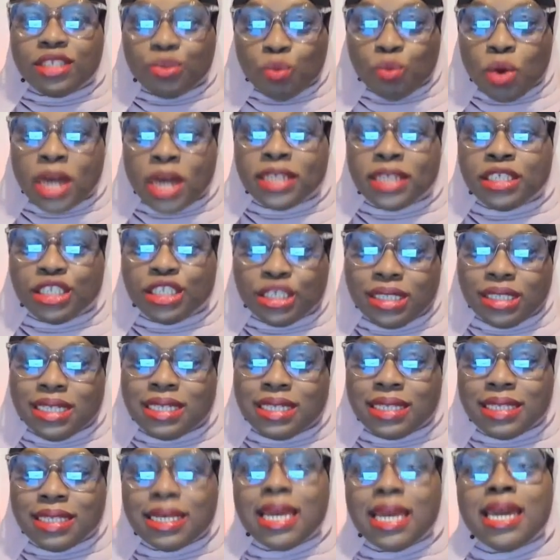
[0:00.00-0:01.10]
what she
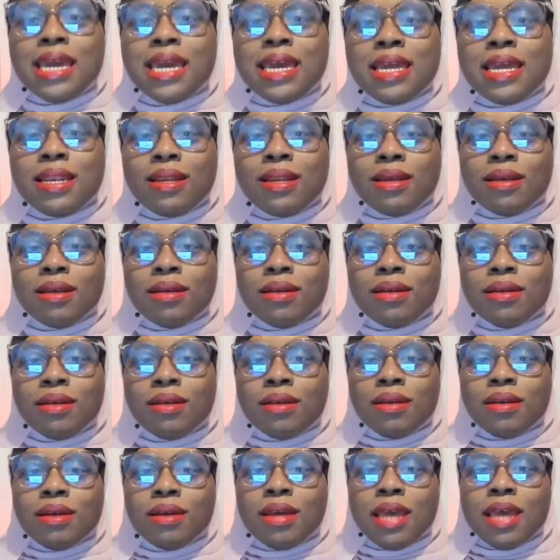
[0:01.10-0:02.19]
said
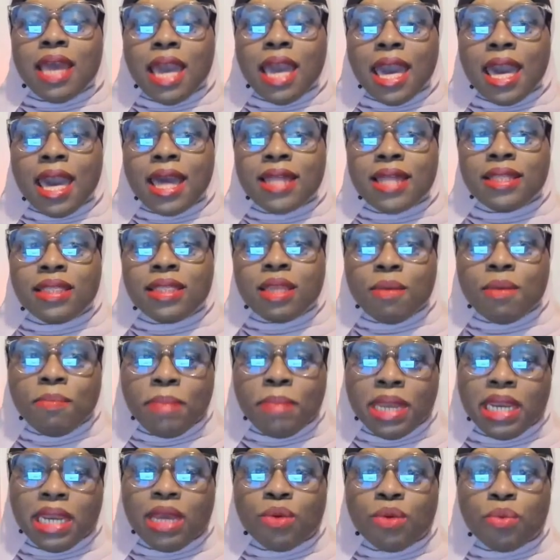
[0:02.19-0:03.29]
and the
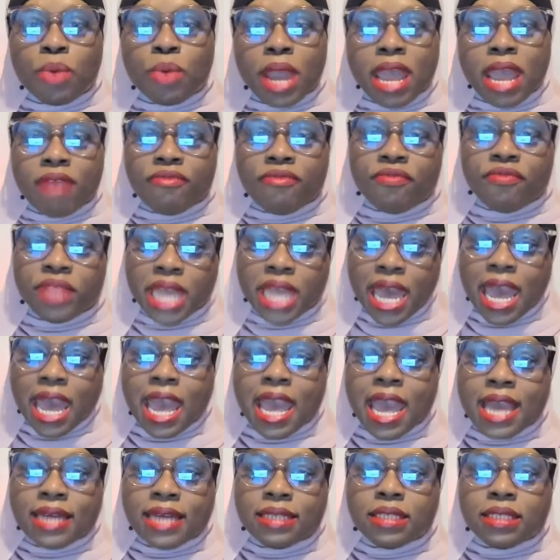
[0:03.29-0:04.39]
many red
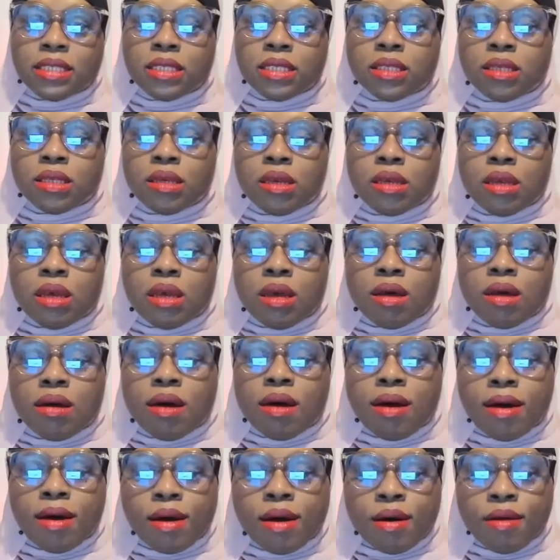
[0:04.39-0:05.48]
flags
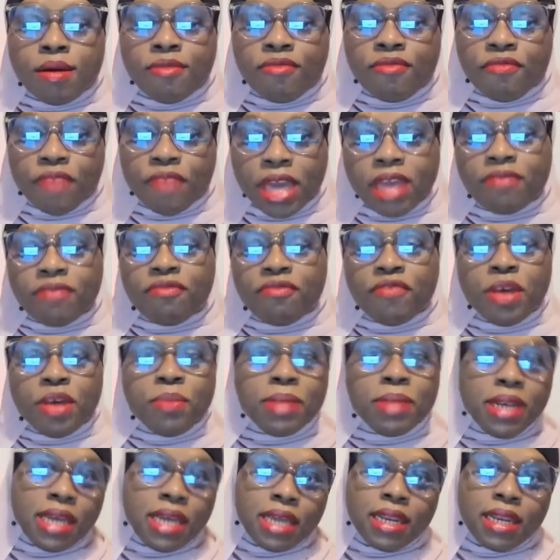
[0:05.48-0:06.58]
of fake
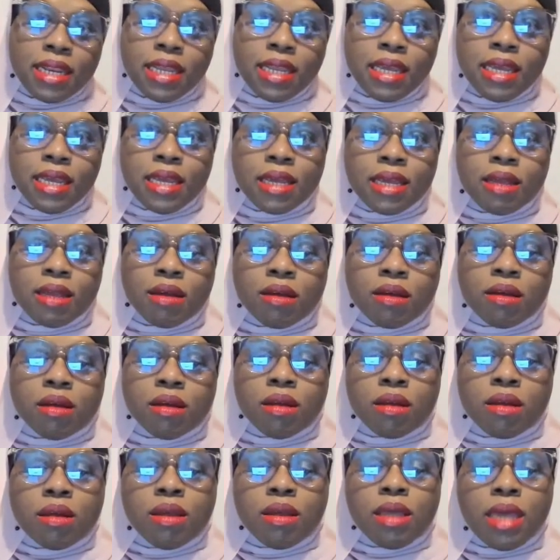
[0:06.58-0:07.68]
femininity
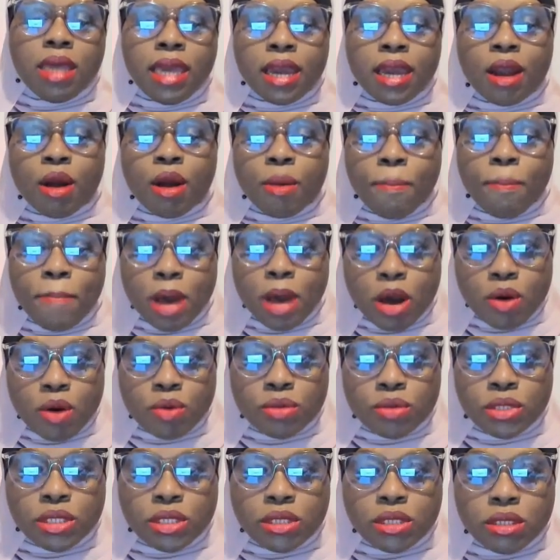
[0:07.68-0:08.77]
in her
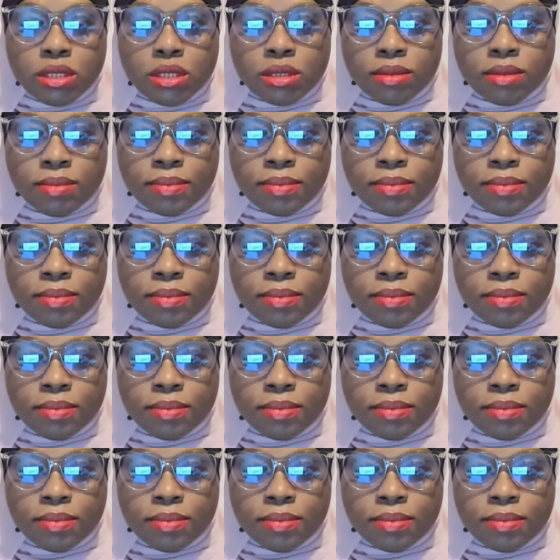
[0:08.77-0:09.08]
post